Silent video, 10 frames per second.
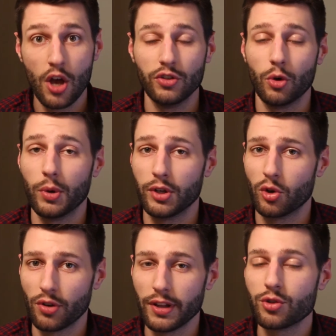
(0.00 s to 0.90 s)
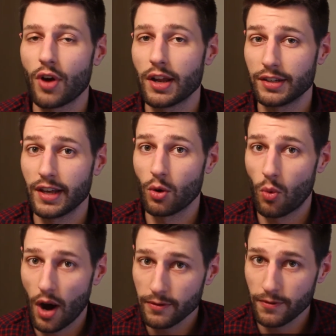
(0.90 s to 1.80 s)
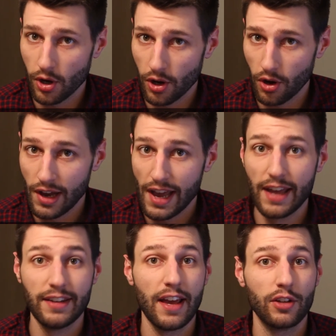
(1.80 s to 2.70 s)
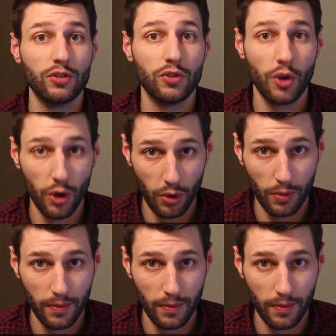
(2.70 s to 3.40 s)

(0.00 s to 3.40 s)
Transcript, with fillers: So when you're really trying to take one photo, it takes two.